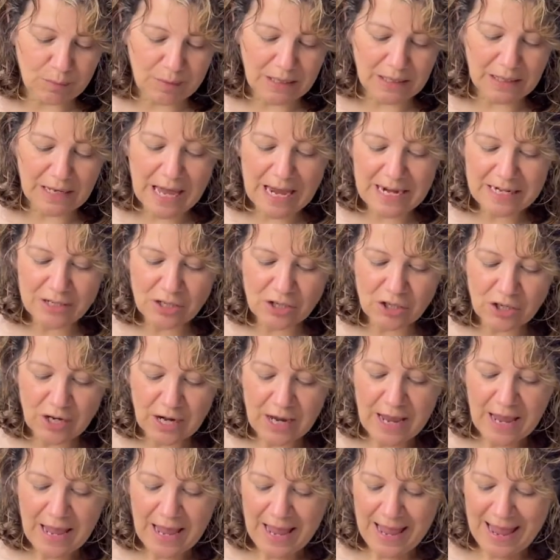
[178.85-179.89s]
the liner
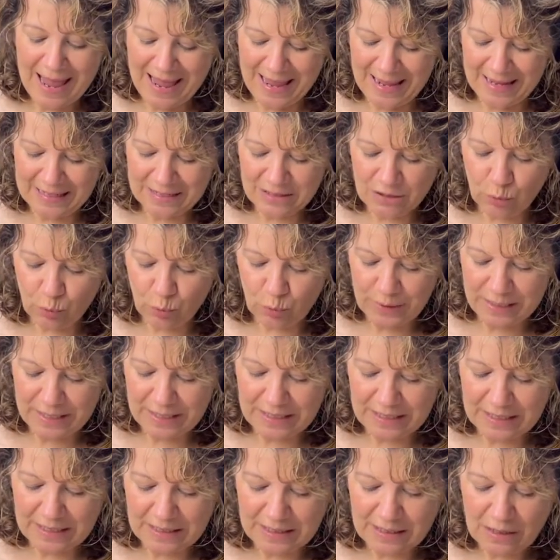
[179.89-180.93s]
and we
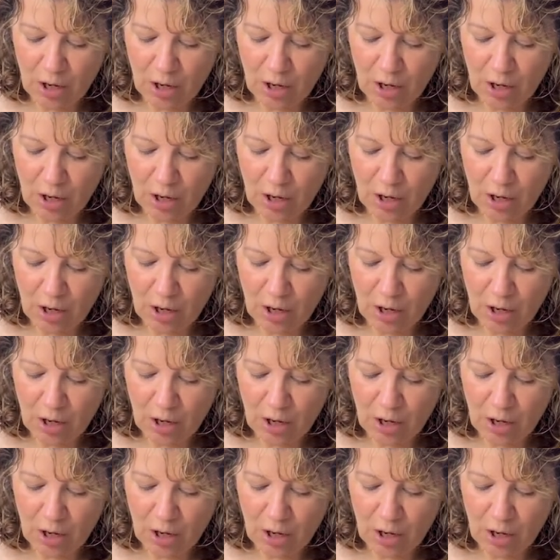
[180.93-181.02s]
can